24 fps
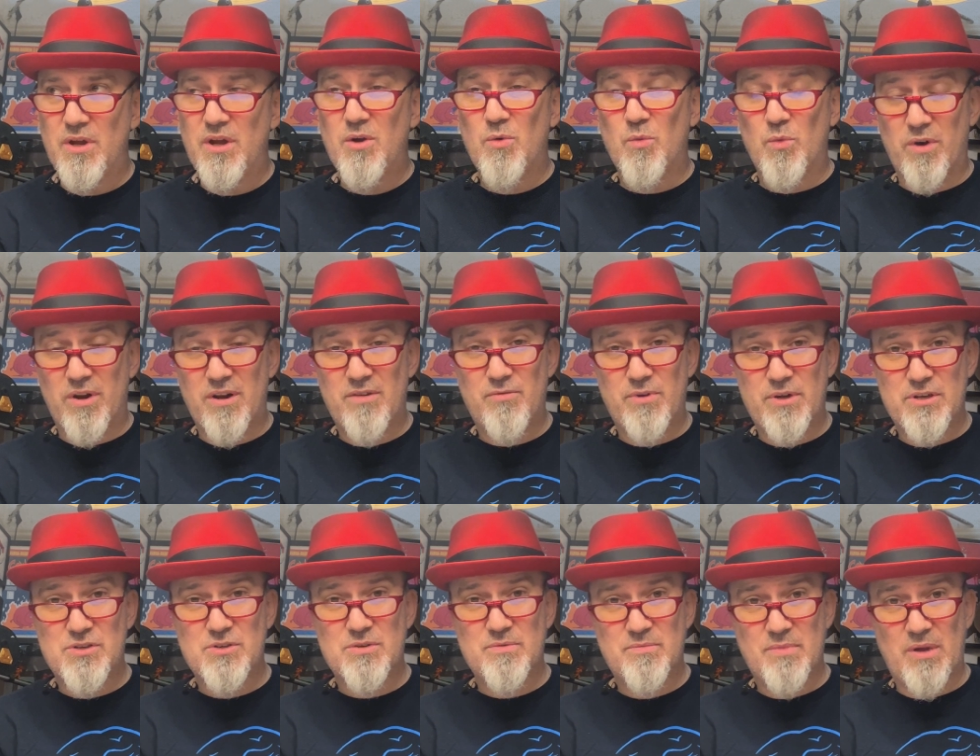one of
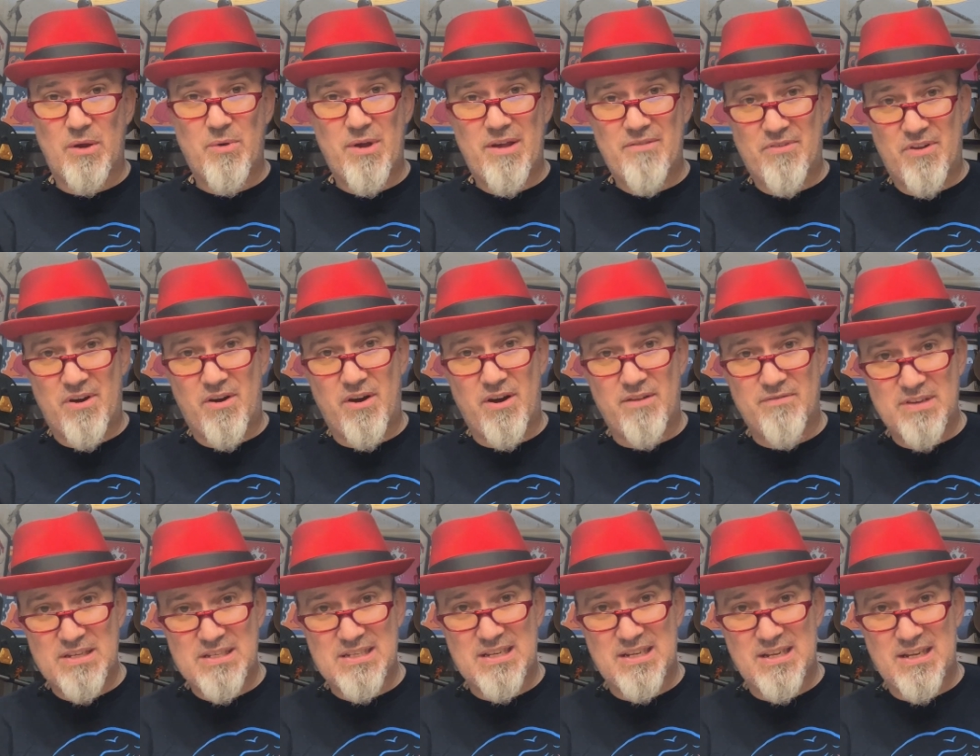which my wife had already
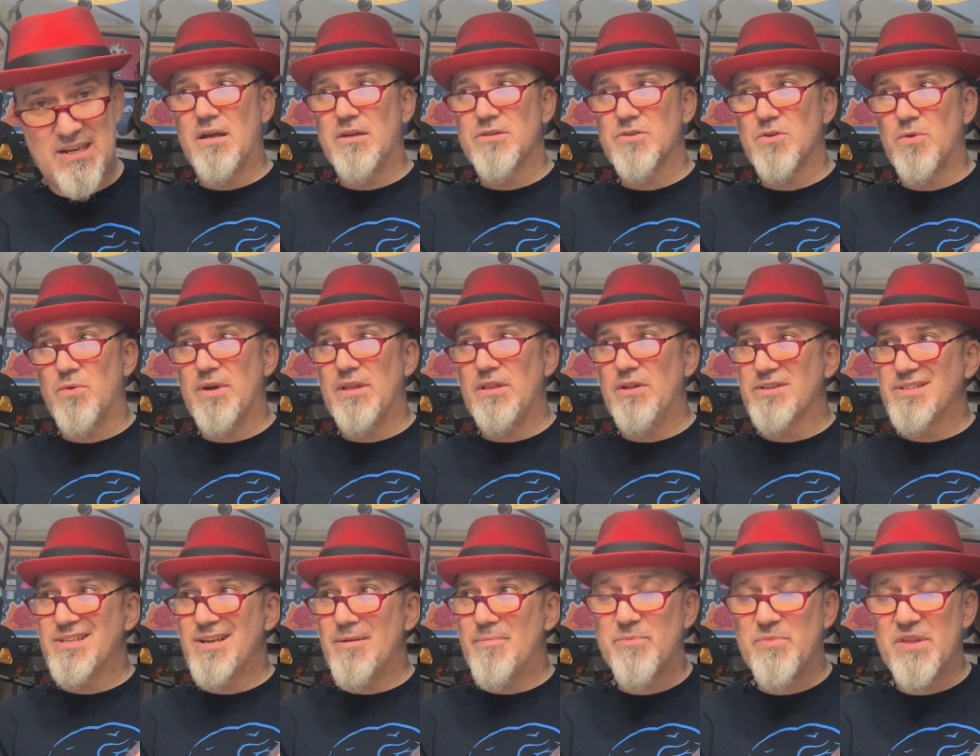visited, so I
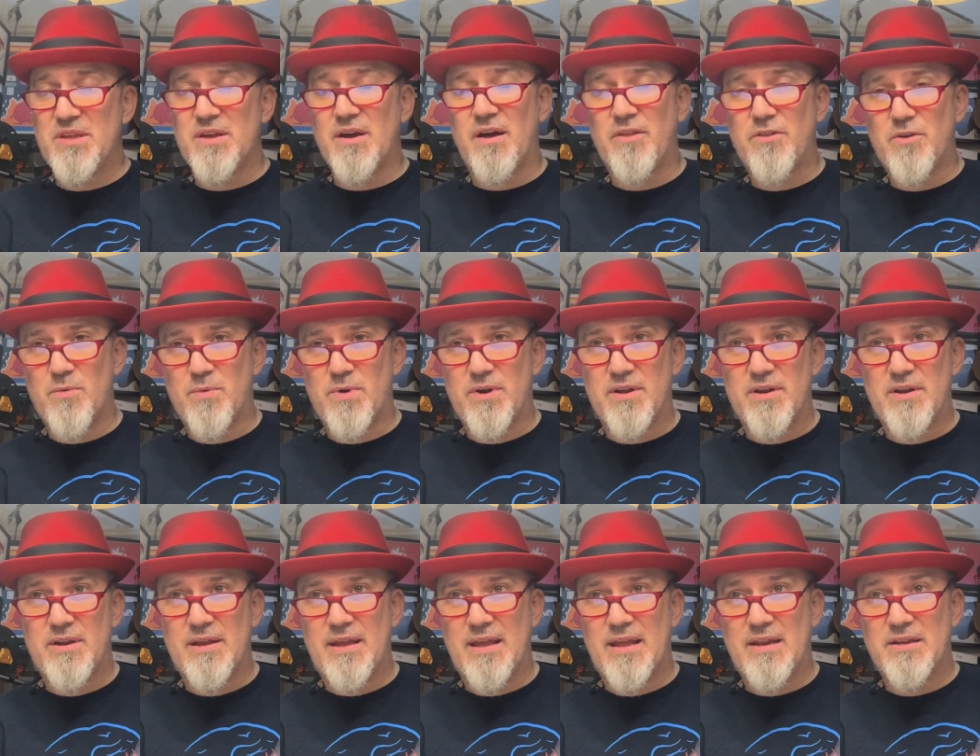looked up the other
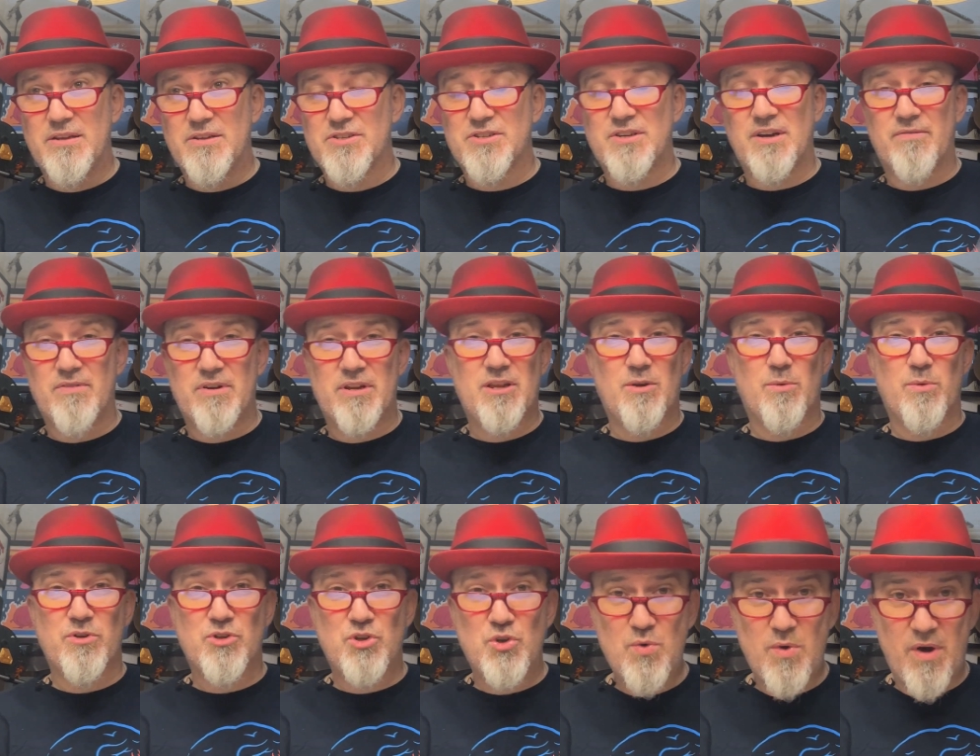one and discovered there
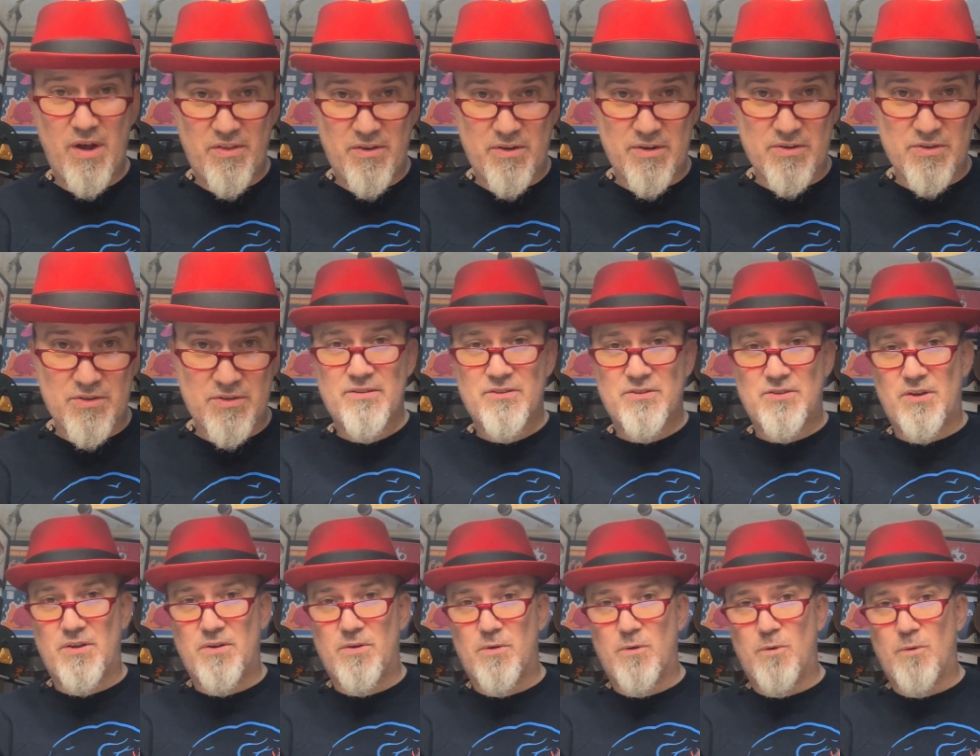were two others.
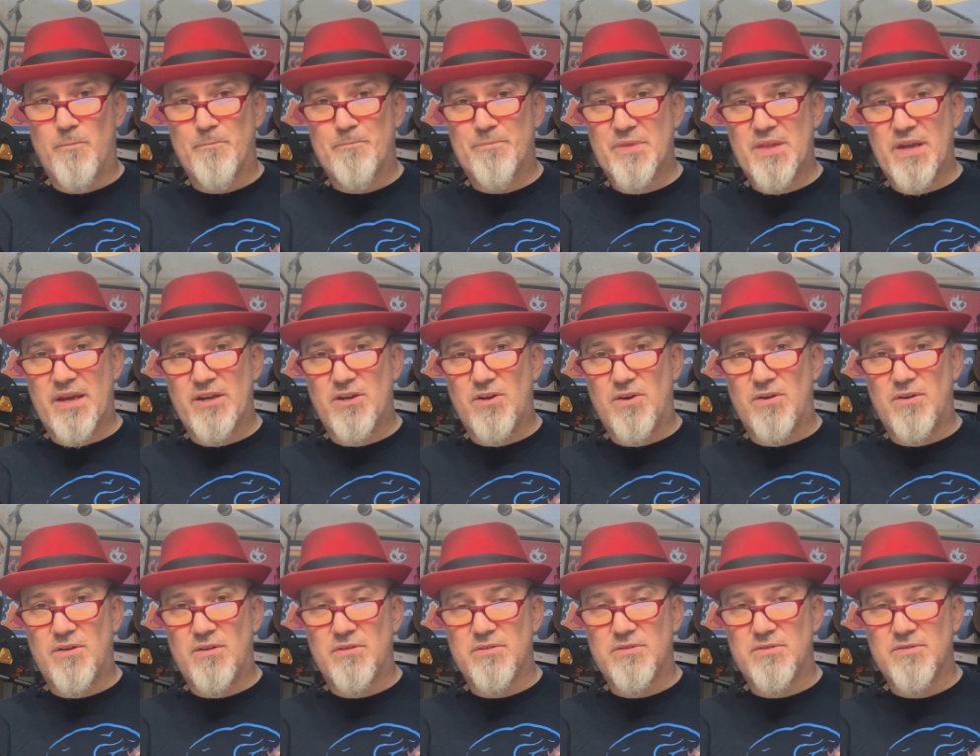So I
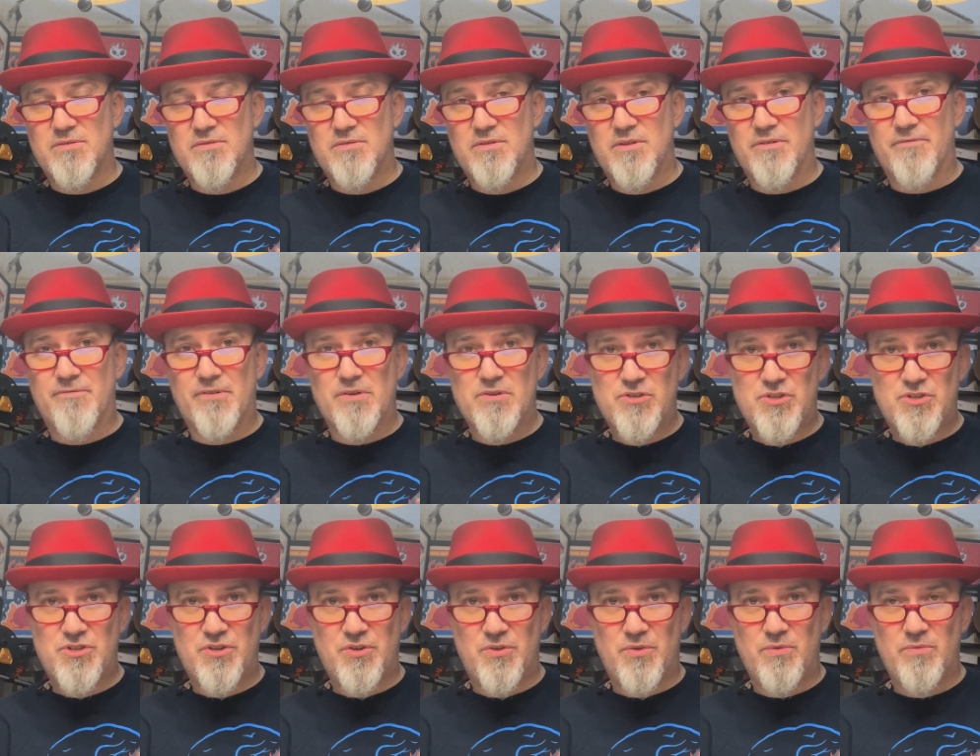called the first
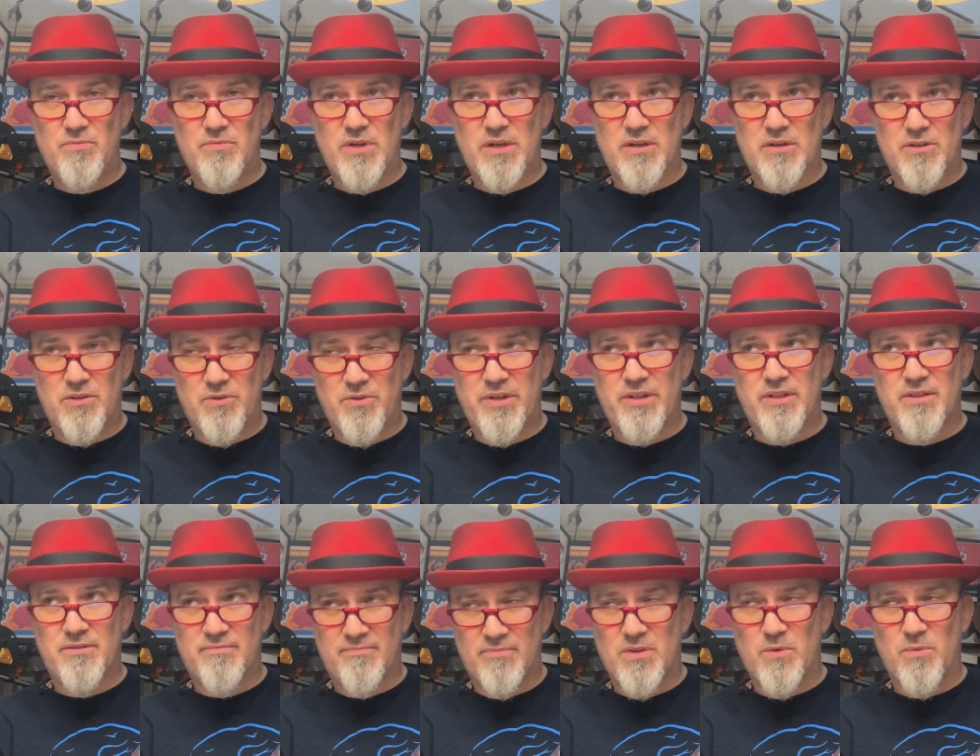two,
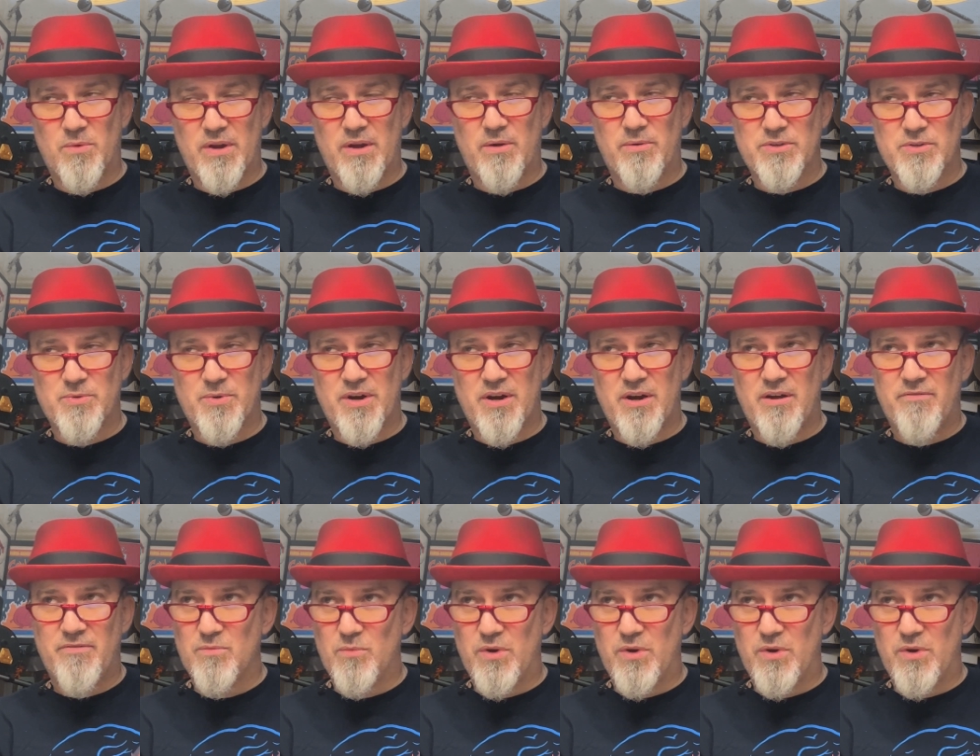including the one I was aware of.